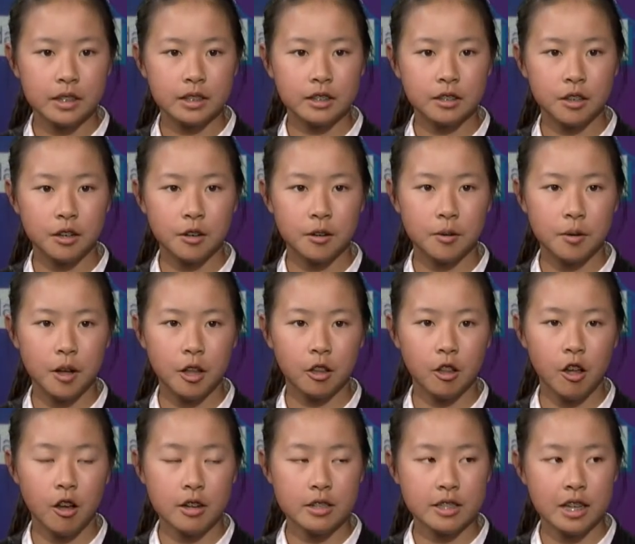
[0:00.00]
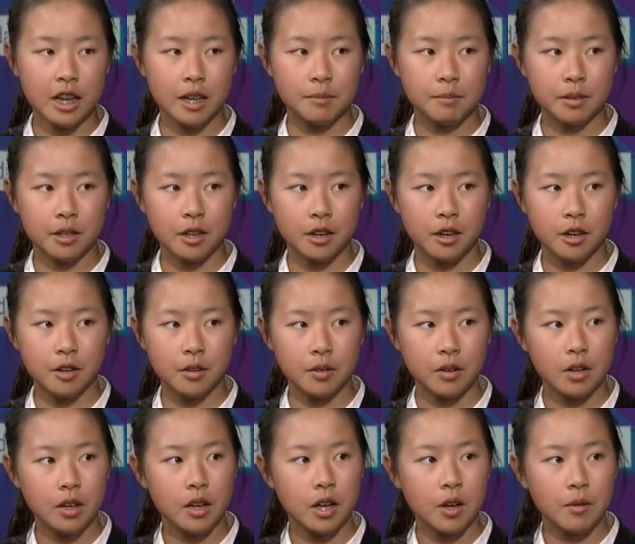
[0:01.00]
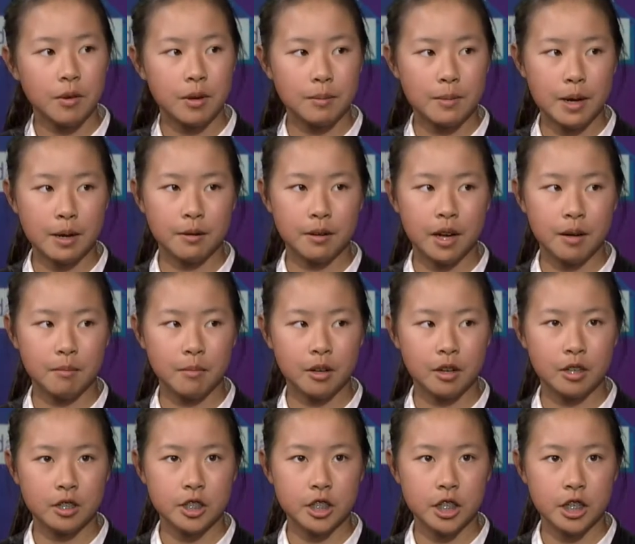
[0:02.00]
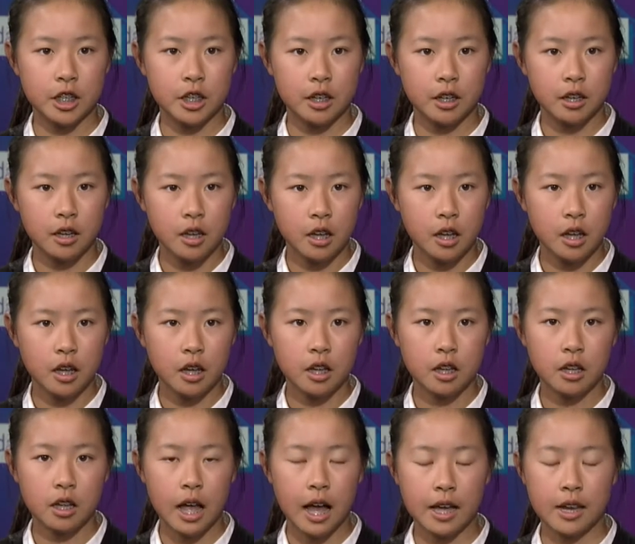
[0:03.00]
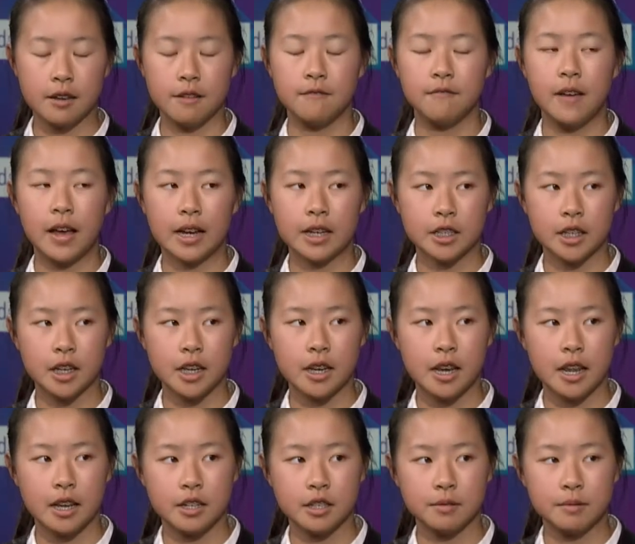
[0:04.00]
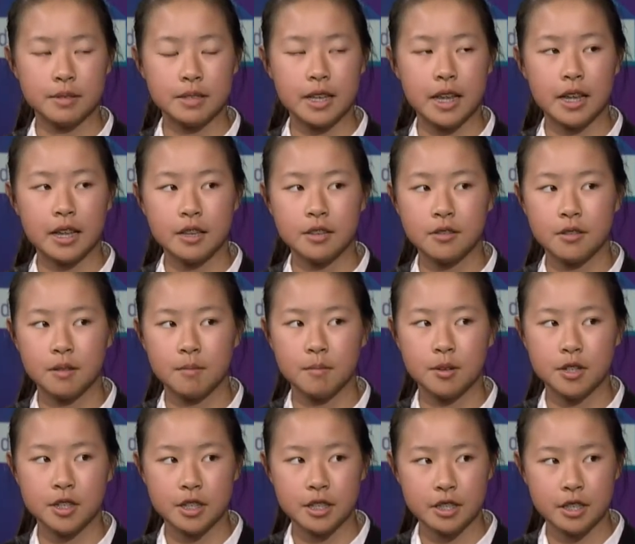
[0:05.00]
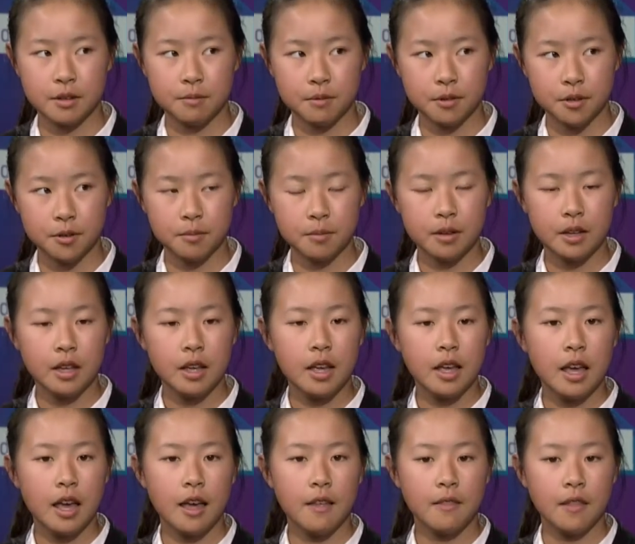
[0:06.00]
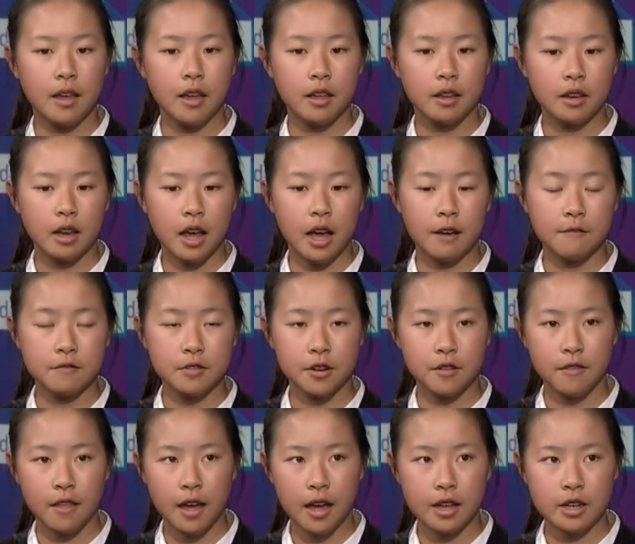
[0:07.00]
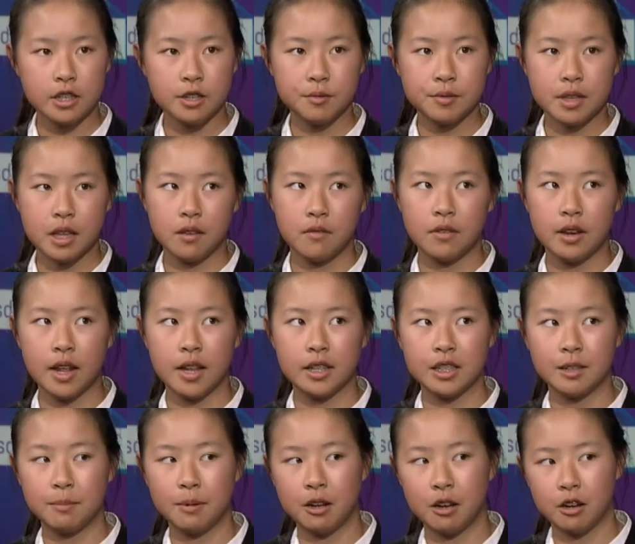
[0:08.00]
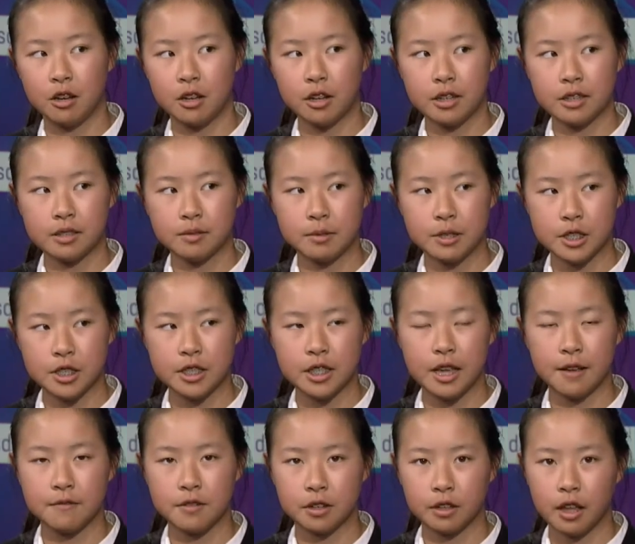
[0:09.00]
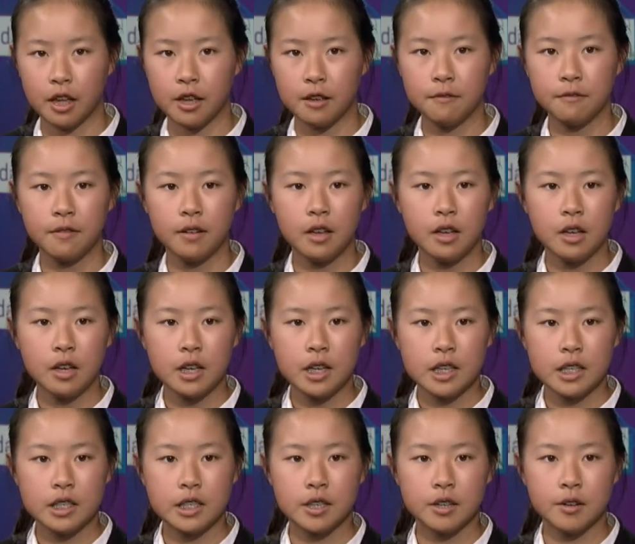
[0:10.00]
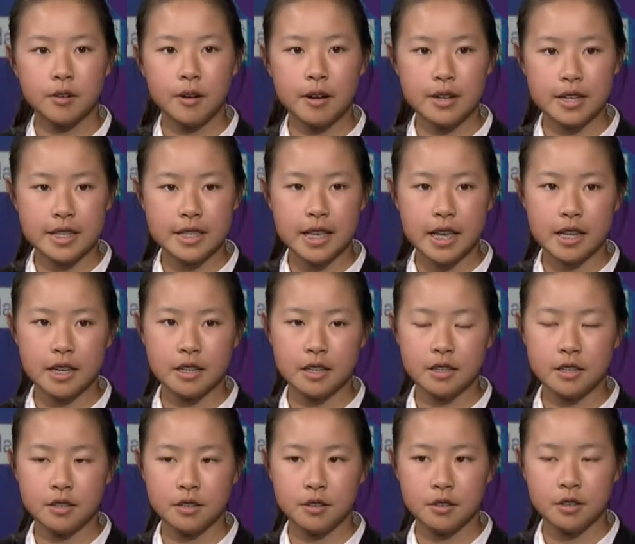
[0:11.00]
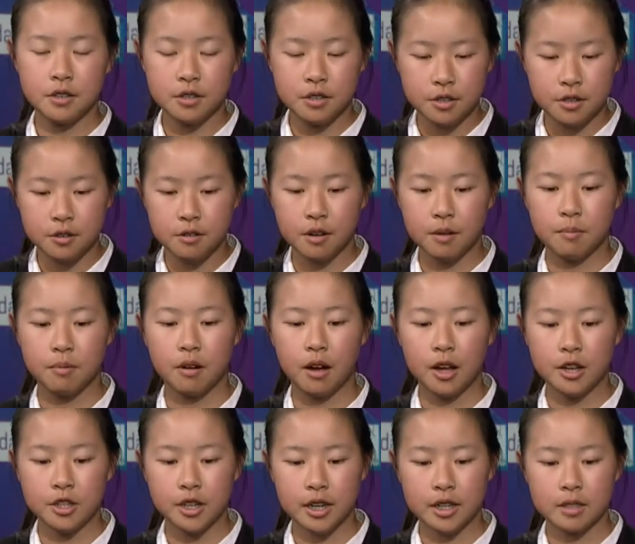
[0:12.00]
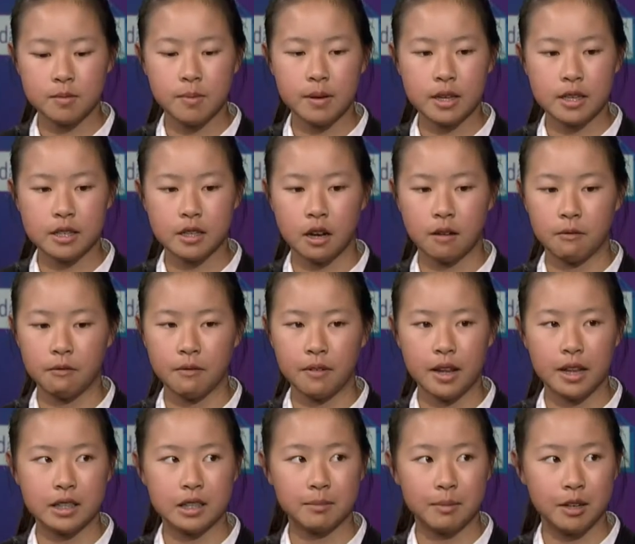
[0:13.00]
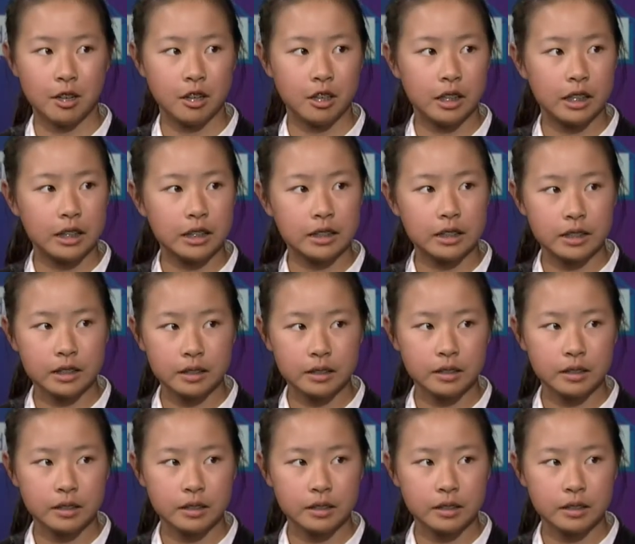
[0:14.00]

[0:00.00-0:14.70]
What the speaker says: So a long time ago, when my grandma, she had an infection and she was taken to the emergency room. And then after that, she was given antibiotics, which saved her life. So I decided to do a project based off of antibiotics.